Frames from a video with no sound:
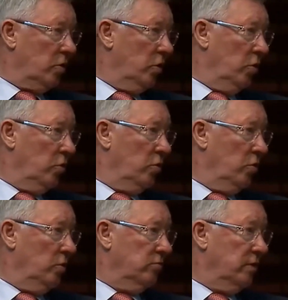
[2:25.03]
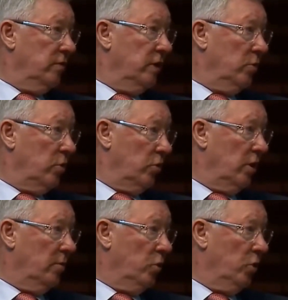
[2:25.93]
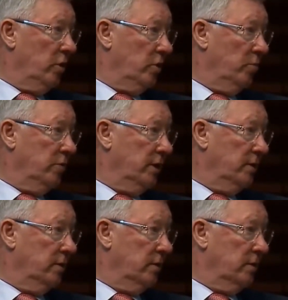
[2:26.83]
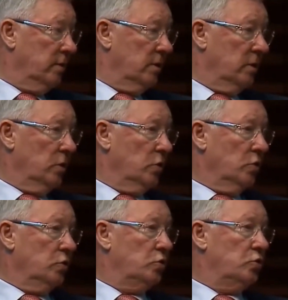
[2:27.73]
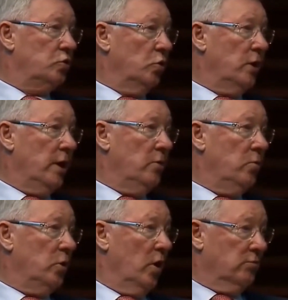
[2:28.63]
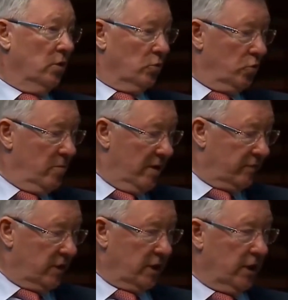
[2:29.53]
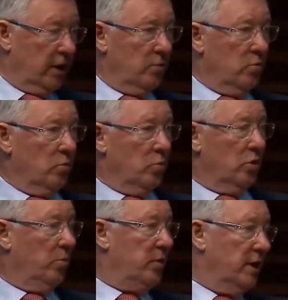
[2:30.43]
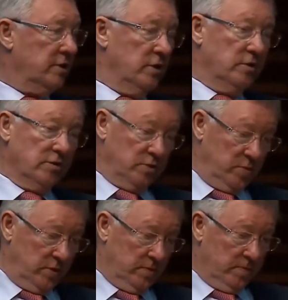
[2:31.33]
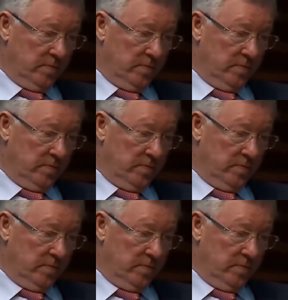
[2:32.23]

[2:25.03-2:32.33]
to go leaving here without that boy in the plane." So then we got a little room after the game with the president of Lisbon,